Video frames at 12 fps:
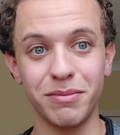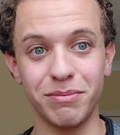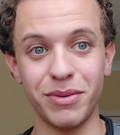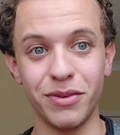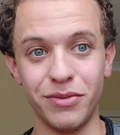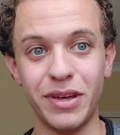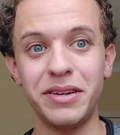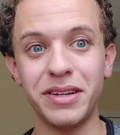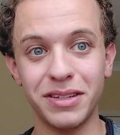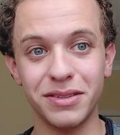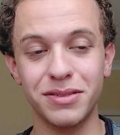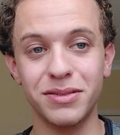but then
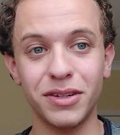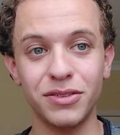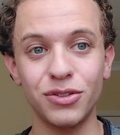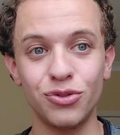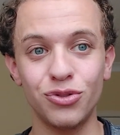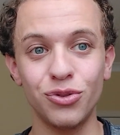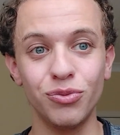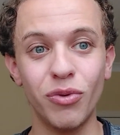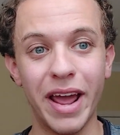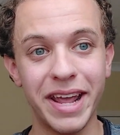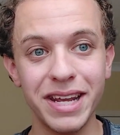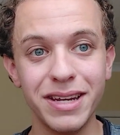it started to
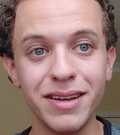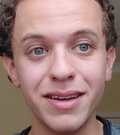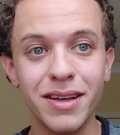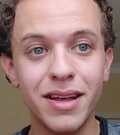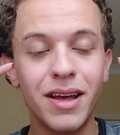rain.